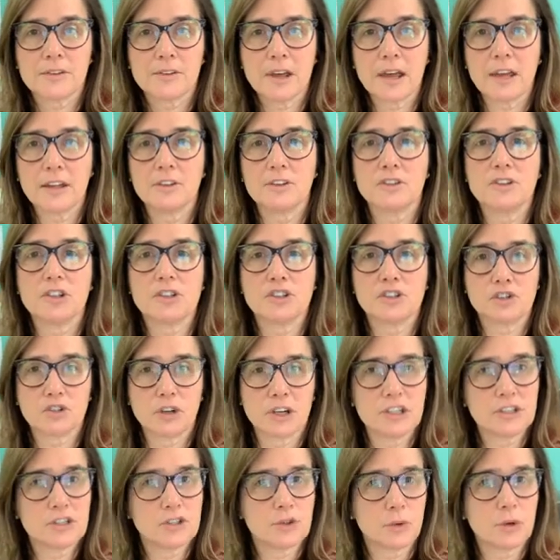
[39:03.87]
than just
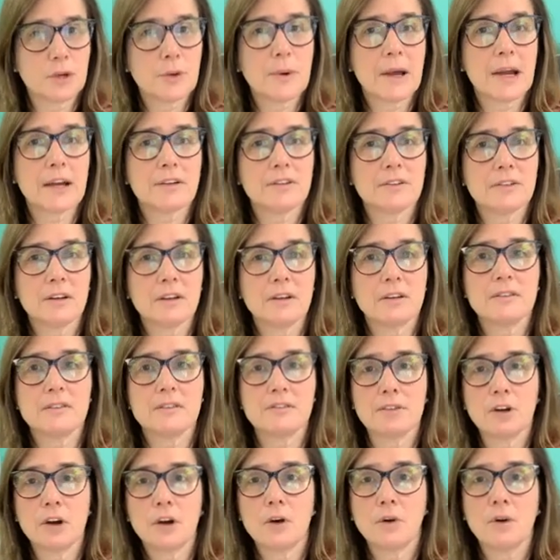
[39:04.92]
straight soy wax does.
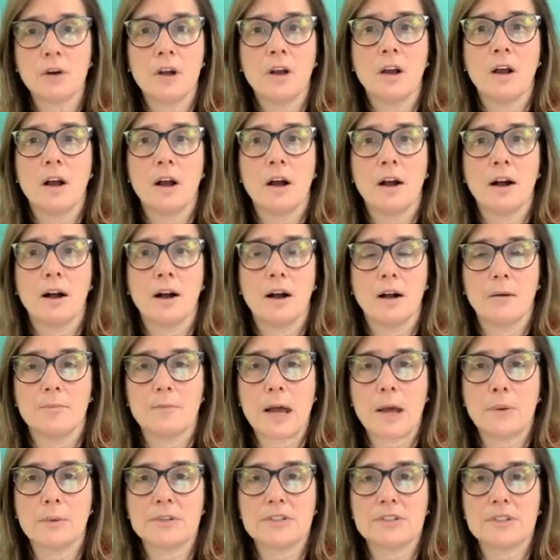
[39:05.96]
So
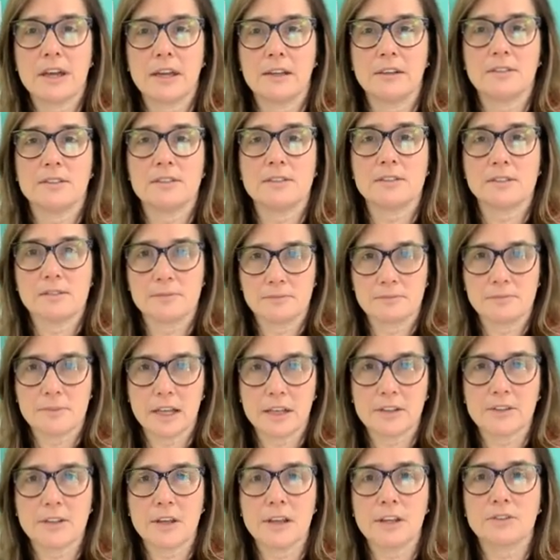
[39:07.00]
I would say
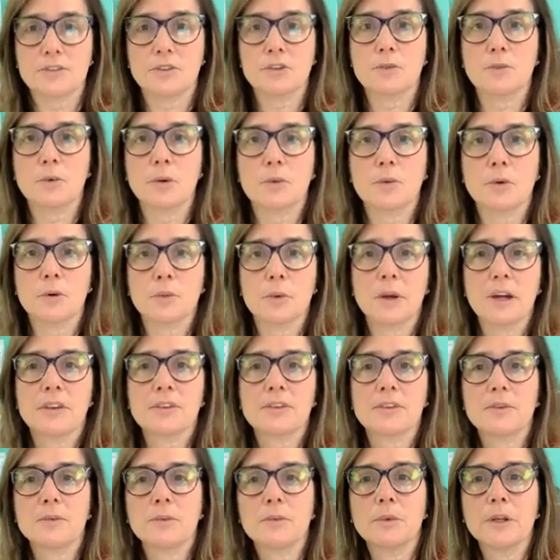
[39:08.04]
it's good with wood
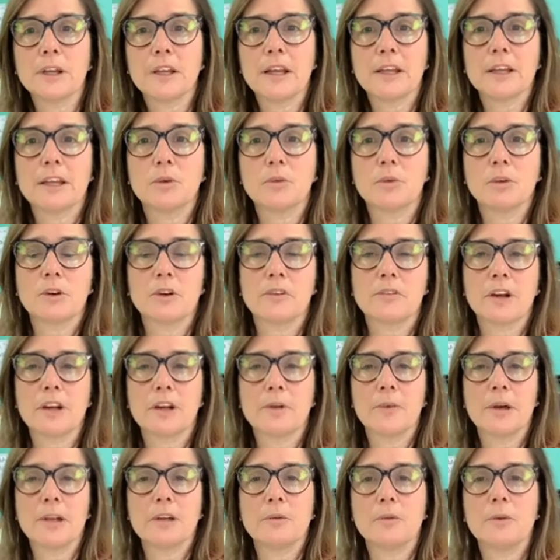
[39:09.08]
wicks. We like it. We're going to
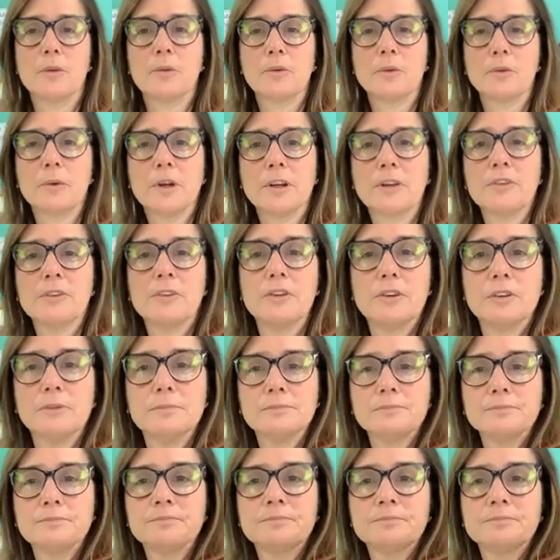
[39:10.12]
recommend it with wood wicks too.
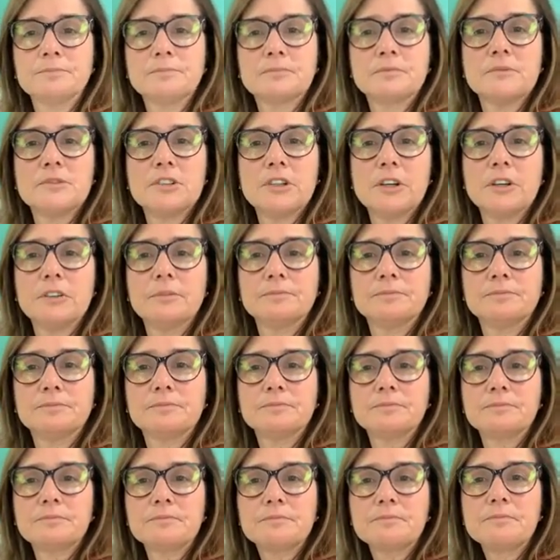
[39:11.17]
So
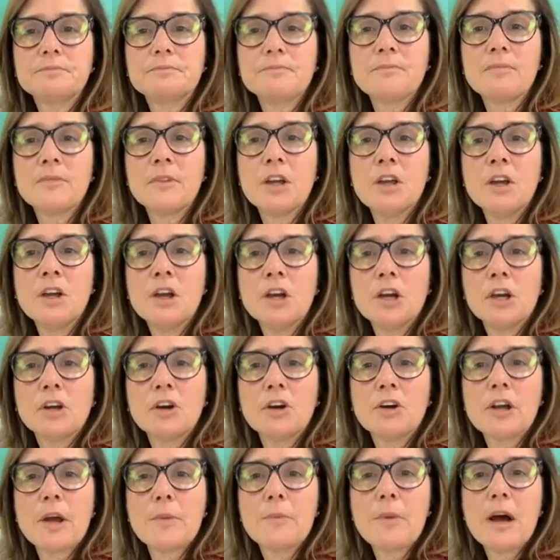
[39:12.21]

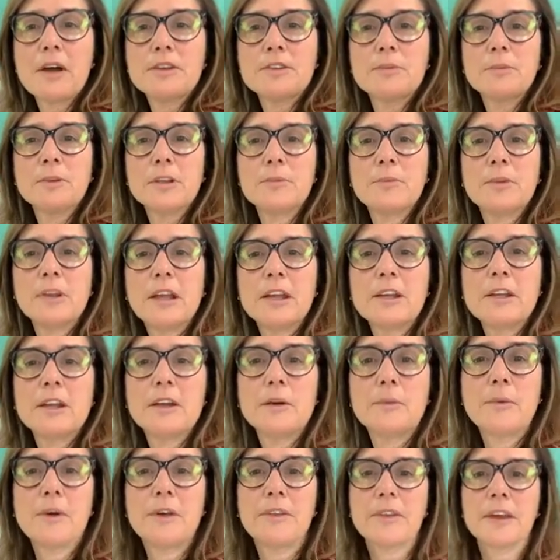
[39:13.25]
could I possibly blend
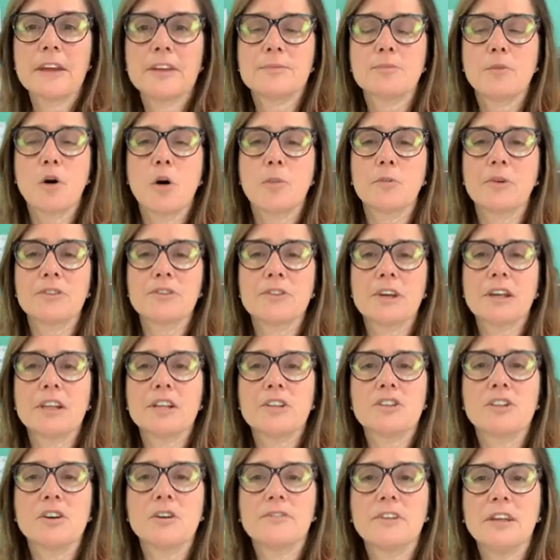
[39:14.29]
it with a small
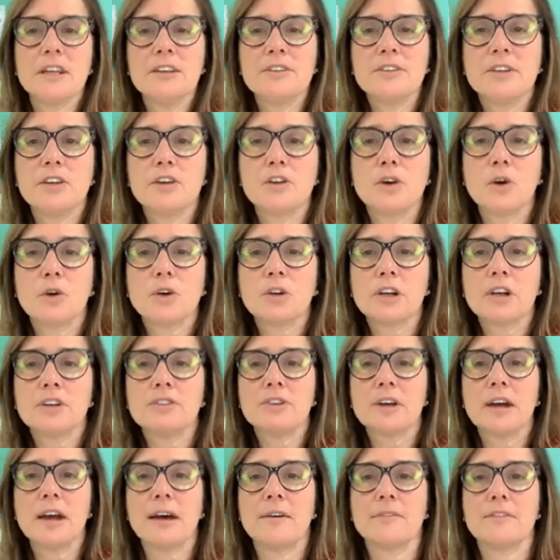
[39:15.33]
percentage of Easy Coconut
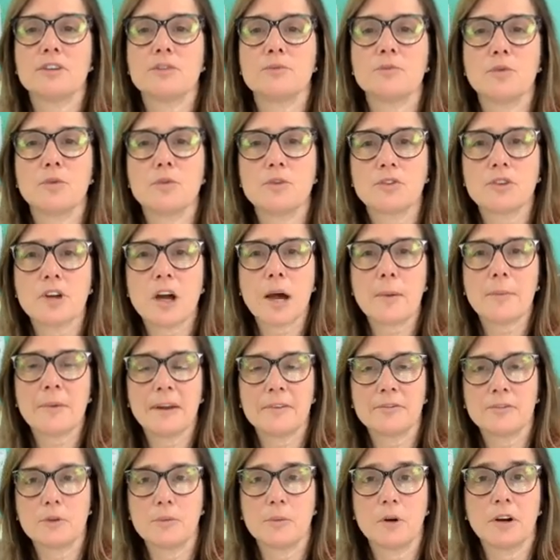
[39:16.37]
to have a smoother top
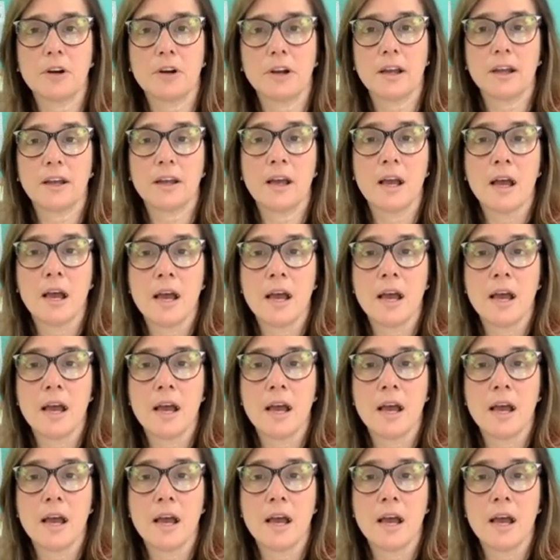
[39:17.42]
after burning?